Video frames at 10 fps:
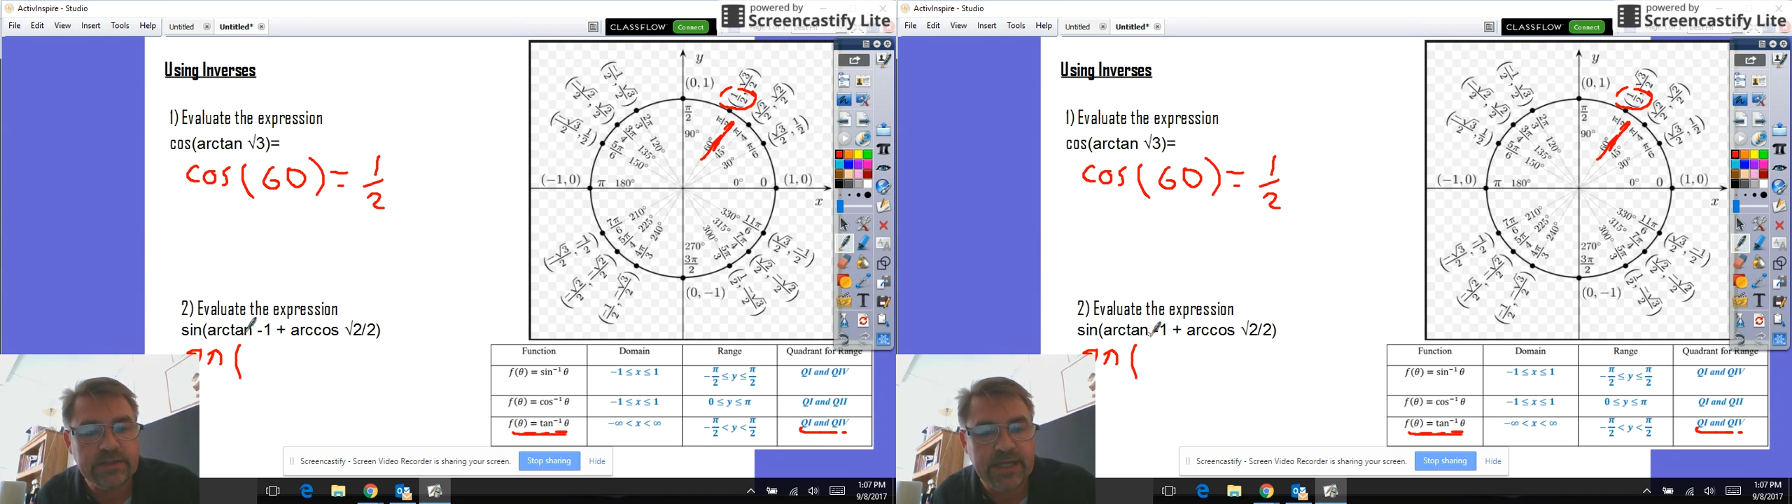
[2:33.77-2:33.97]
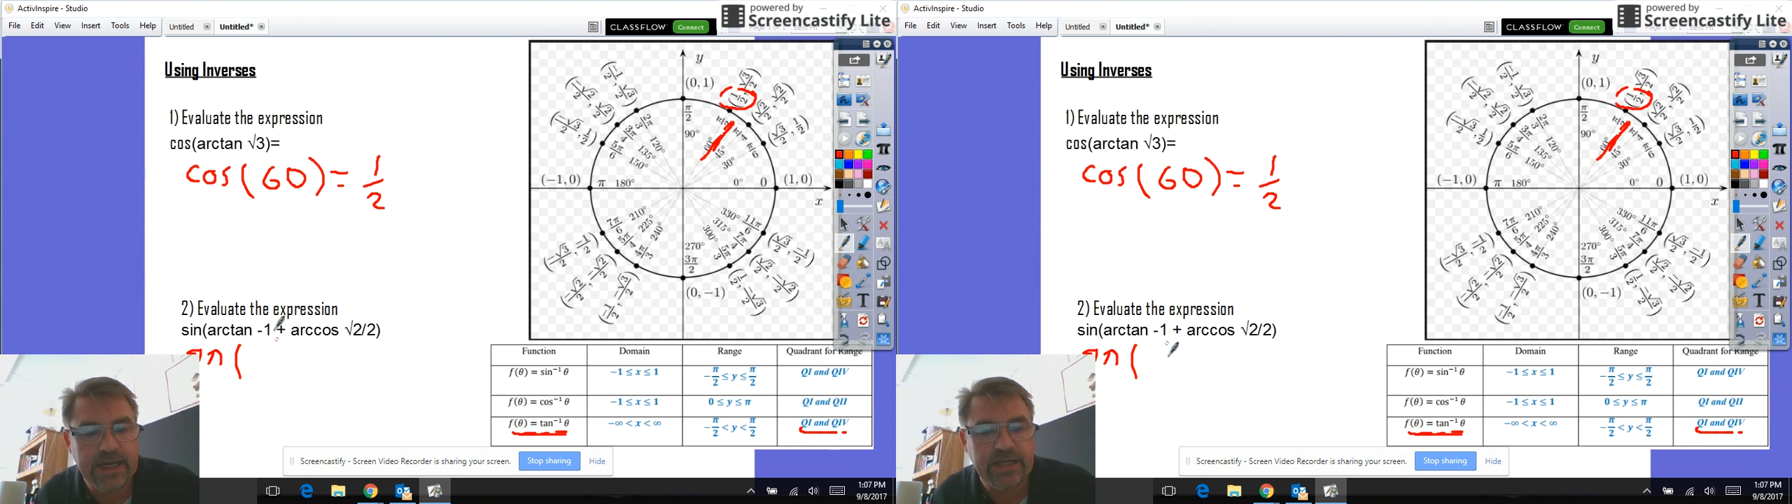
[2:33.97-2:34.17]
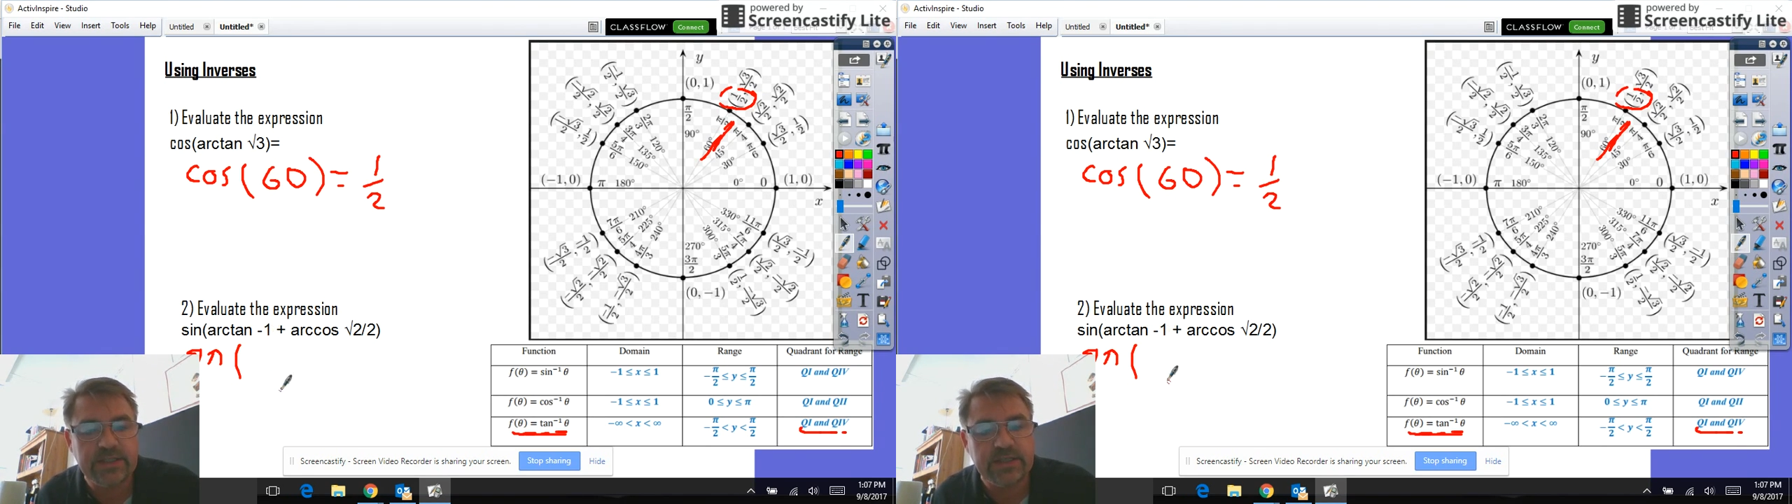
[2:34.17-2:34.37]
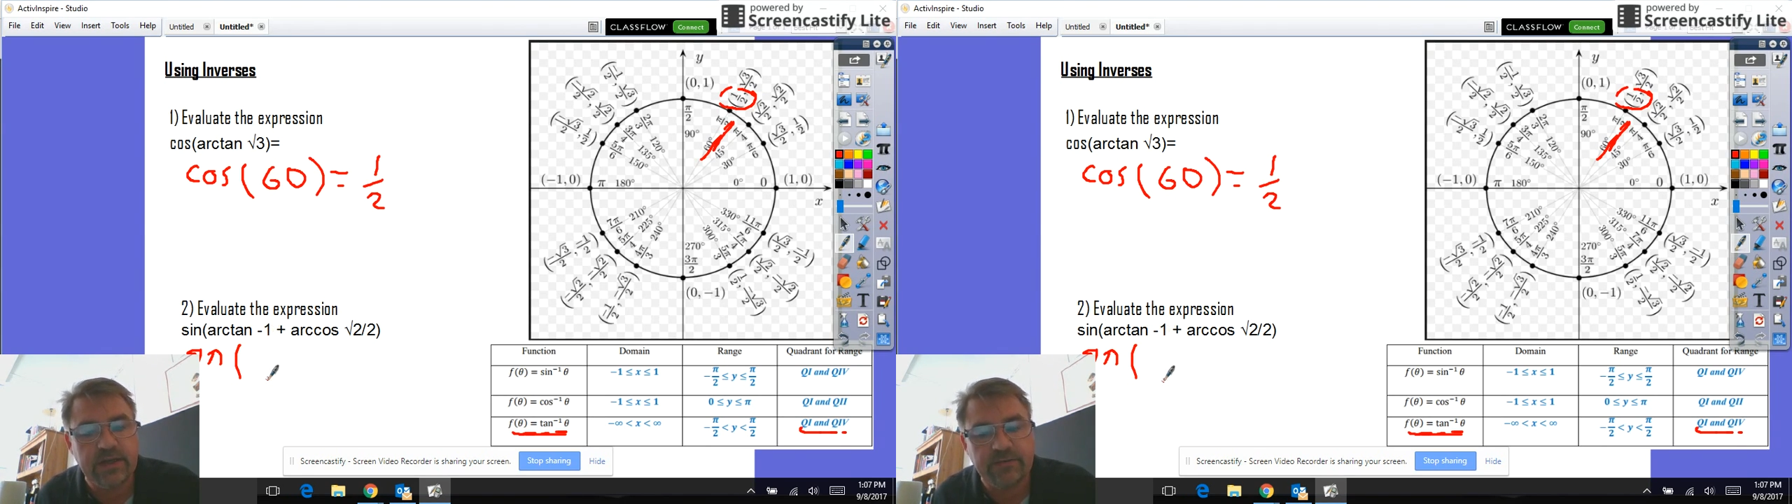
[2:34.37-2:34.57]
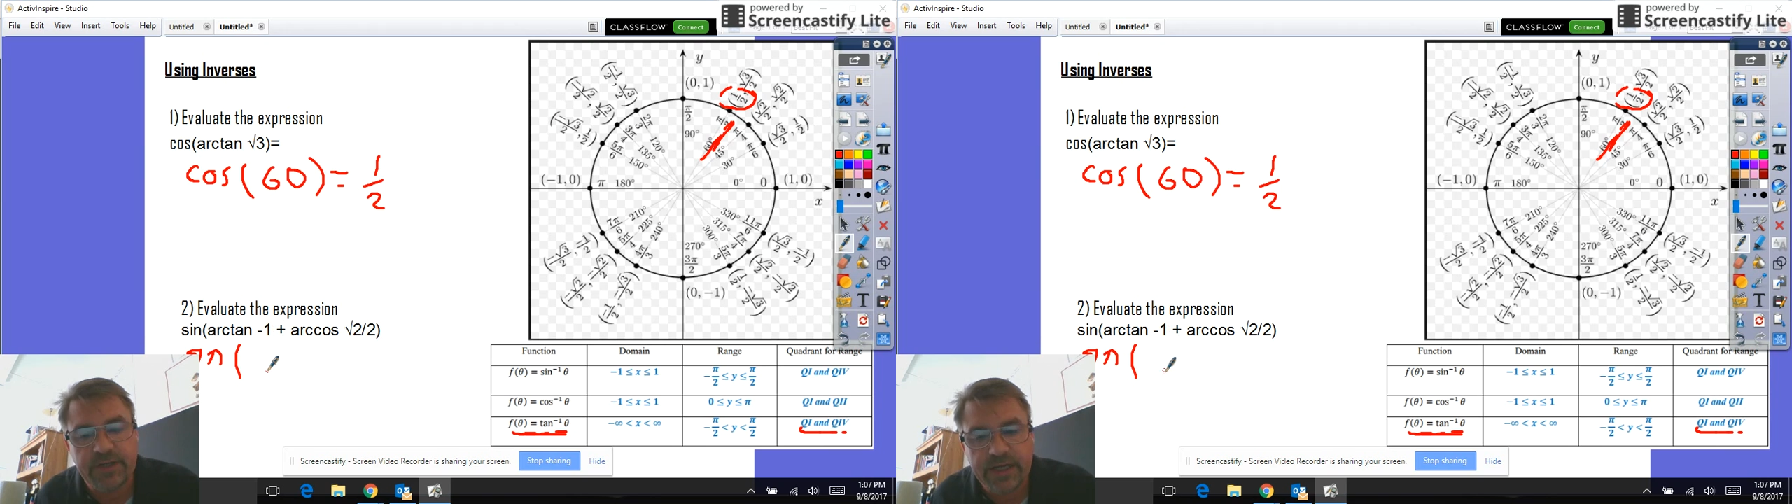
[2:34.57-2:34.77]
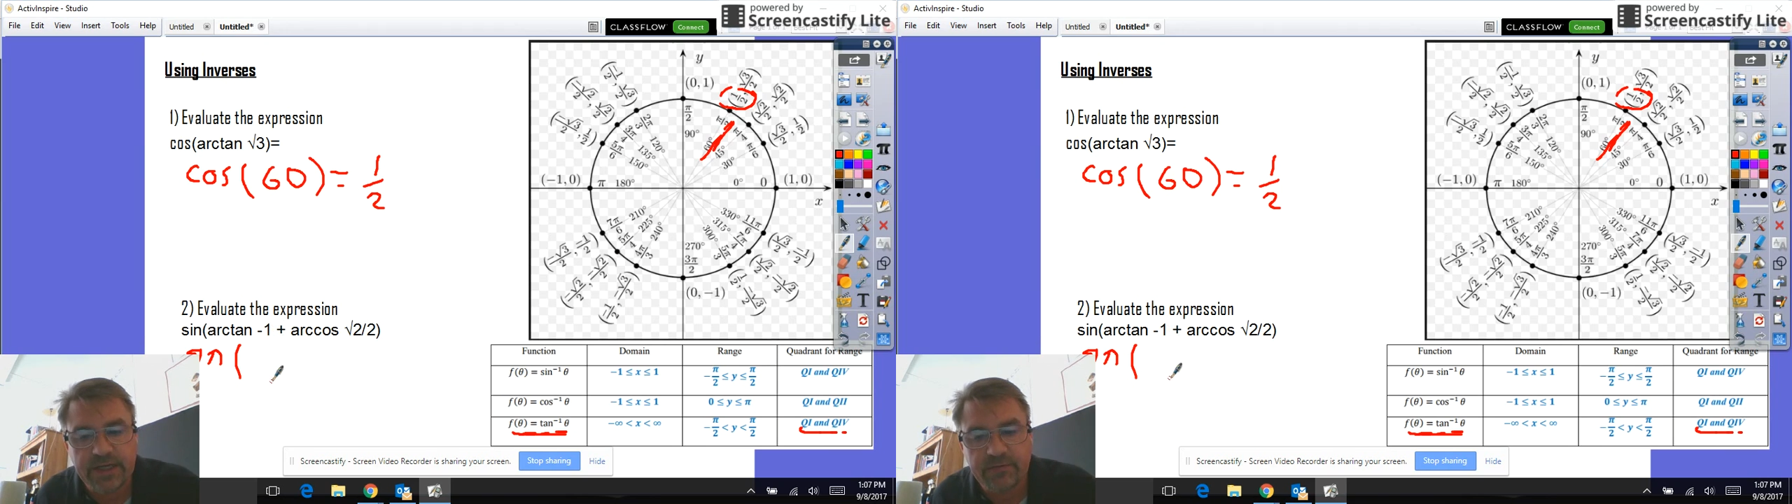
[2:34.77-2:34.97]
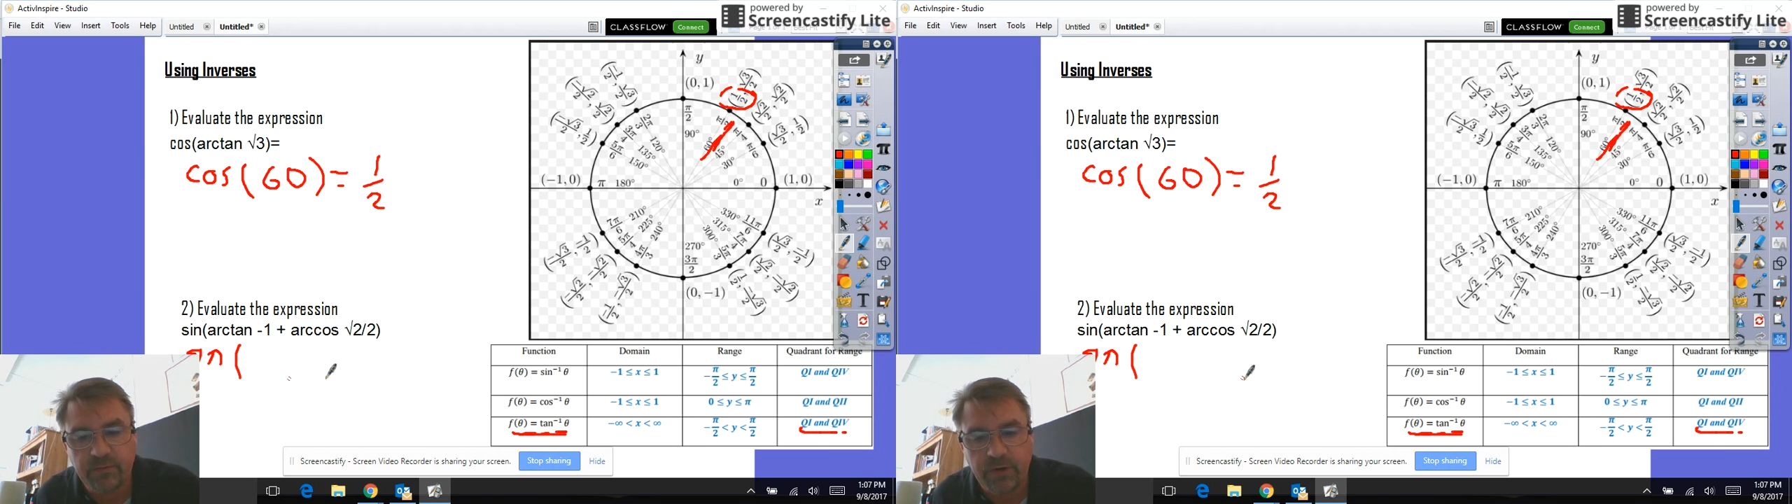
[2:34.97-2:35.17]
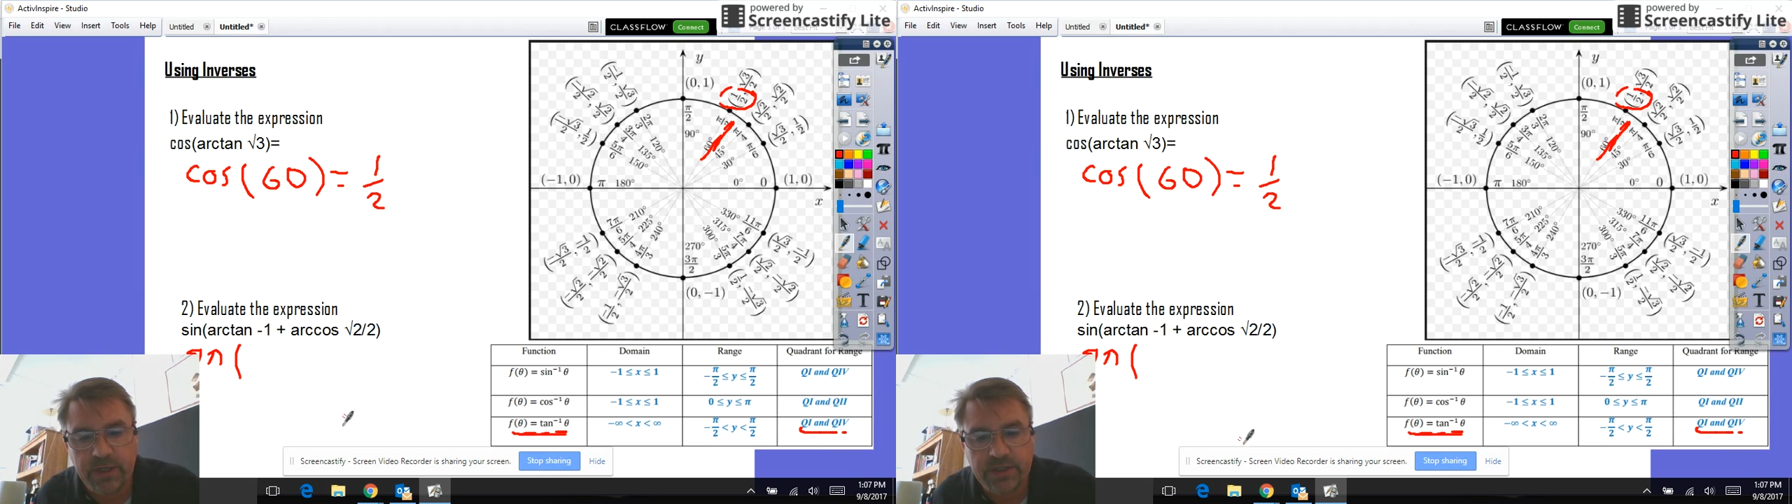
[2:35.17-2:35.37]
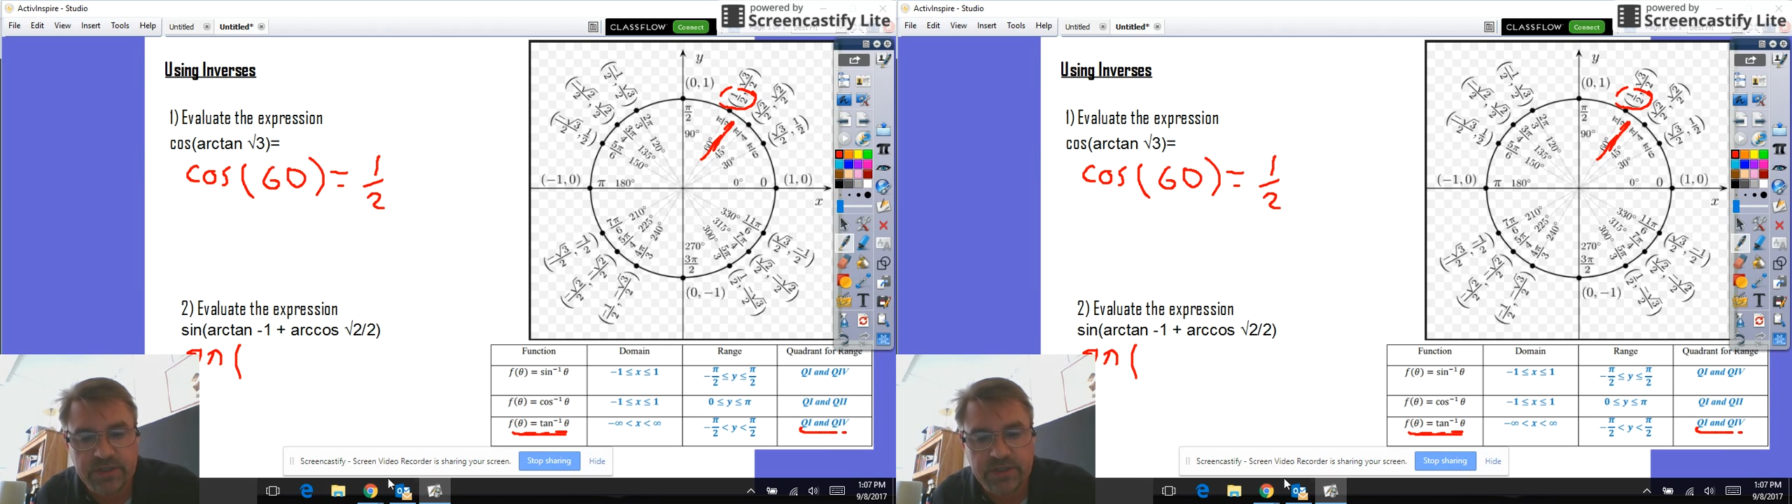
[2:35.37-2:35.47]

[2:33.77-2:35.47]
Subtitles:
tangent of -1.